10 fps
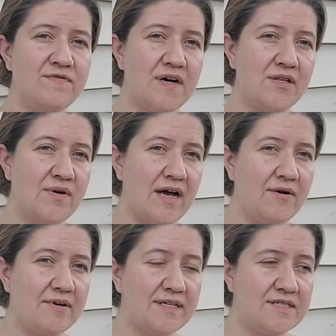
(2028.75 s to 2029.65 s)
follow
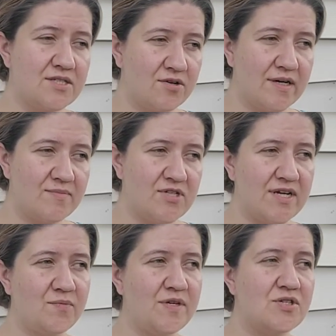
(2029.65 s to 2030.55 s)
our Instagram
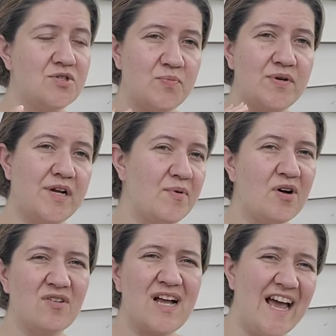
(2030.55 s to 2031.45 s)
channel. We do put up
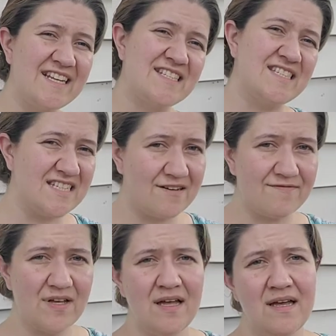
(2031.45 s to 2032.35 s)
all kinds of stuff.
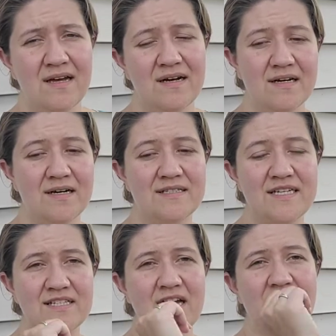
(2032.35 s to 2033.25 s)
Uh,
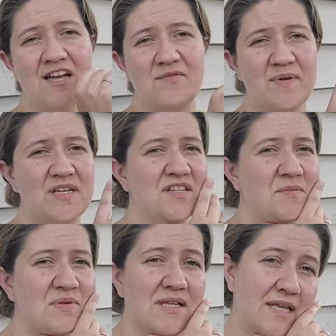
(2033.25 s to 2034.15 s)
TikTok I've been
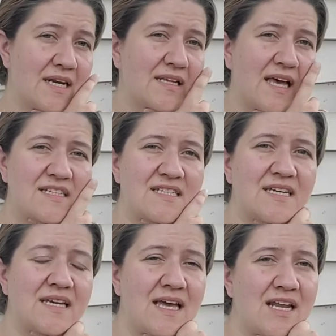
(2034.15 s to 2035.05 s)
completely
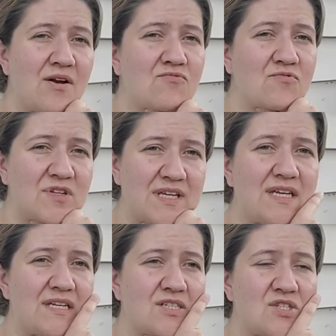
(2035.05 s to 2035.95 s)
neglecting and I really
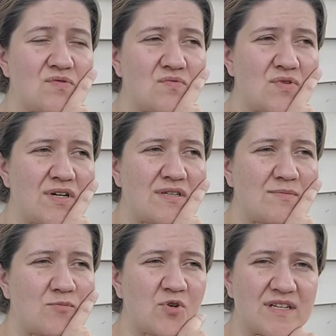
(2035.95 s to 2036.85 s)
need to
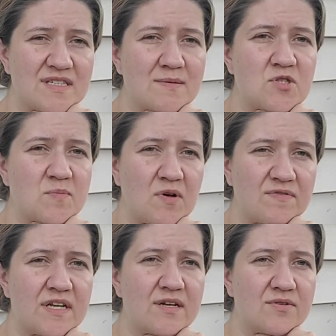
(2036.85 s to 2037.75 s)
um, work on some small
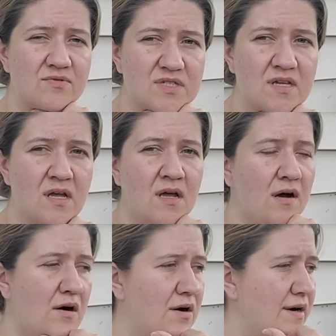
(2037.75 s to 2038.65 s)
videos
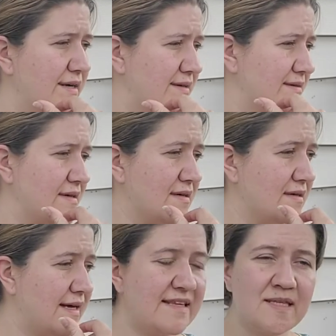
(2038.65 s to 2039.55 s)
on,
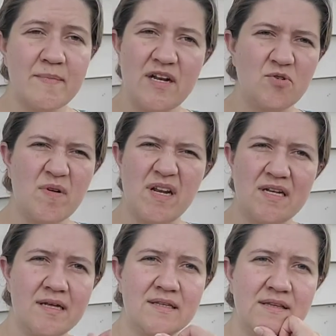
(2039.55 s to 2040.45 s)
uh, I think the Mediterranean
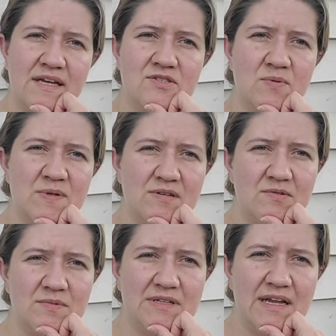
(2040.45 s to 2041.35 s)
knotted lace would be a
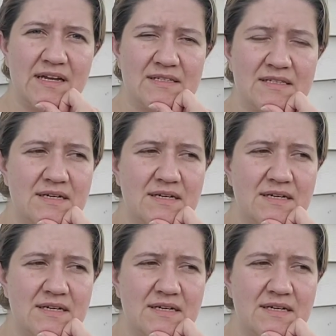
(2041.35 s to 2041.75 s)
good one next.